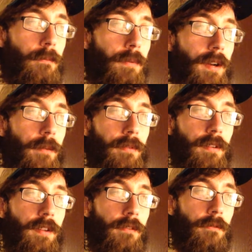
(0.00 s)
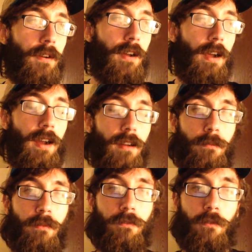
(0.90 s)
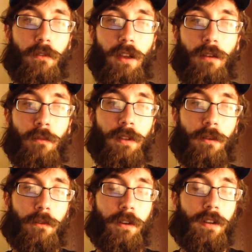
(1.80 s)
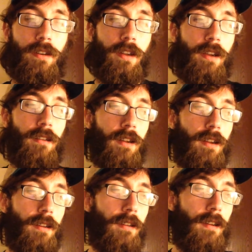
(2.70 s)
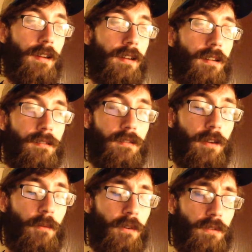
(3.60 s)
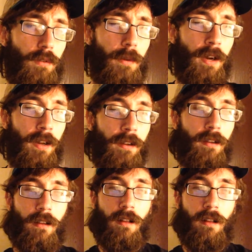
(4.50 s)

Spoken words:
But I believe when I had it before that, when they were in date, that they weren't too bad.